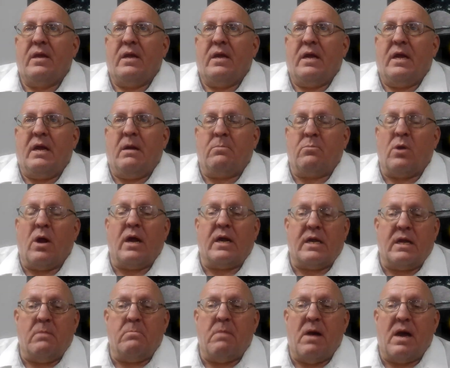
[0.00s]
And I'm trying to
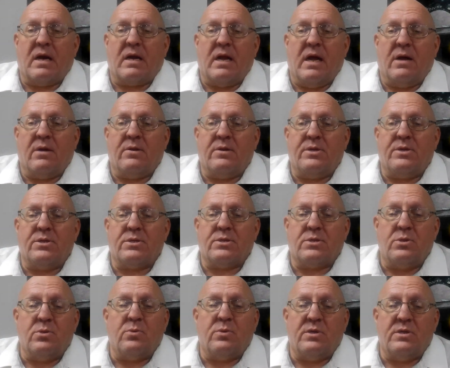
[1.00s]
get back down to just
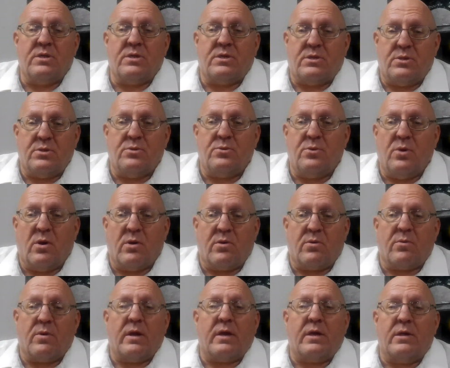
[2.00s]
doing the two on a
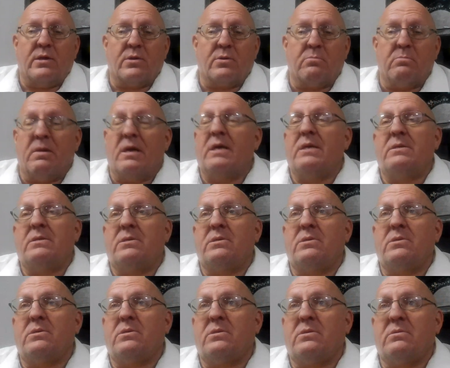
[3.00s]
regular
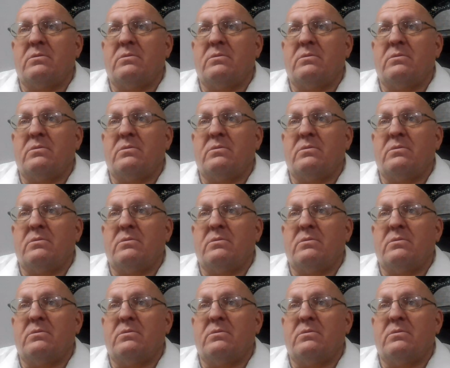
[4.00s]
basis.